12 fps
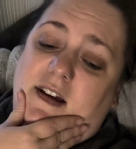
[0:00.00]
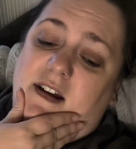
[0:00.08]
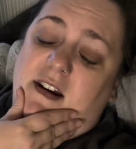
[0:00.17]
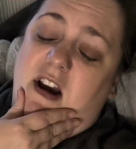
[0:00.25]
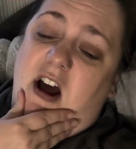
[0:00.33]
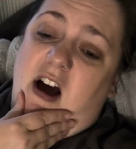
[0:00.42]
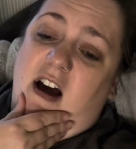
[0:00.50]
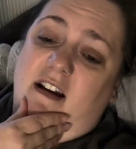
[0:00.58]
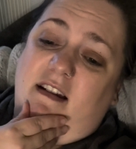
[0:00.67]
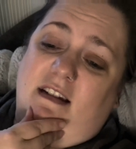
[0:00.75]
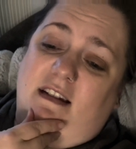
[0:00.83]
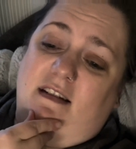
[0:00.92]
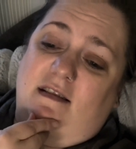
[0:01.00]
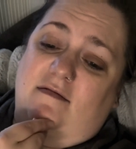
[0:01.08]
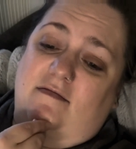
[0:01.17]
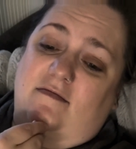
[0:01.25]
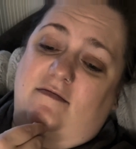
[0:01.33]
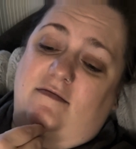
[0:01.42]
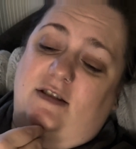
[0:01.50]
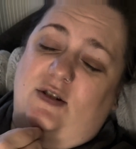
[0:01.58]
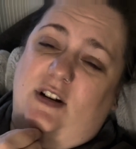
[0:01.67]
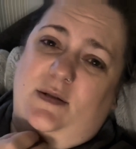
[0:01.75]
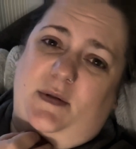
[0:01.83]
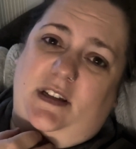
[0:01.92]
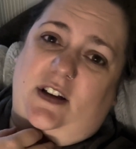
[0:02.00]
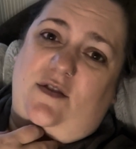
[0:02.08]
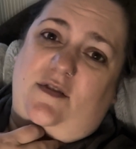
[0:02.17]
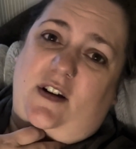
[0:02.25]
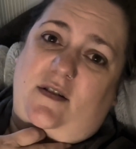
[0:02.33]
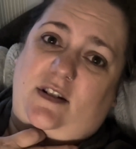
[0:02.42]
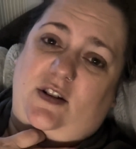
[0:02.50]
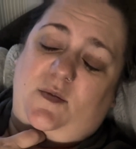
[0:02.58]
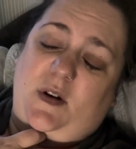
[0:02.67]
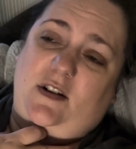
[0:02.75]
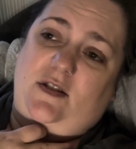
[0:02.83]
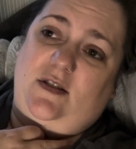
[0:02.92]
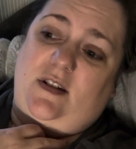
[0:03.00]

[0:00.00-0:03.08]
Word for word: not stress myself out too much.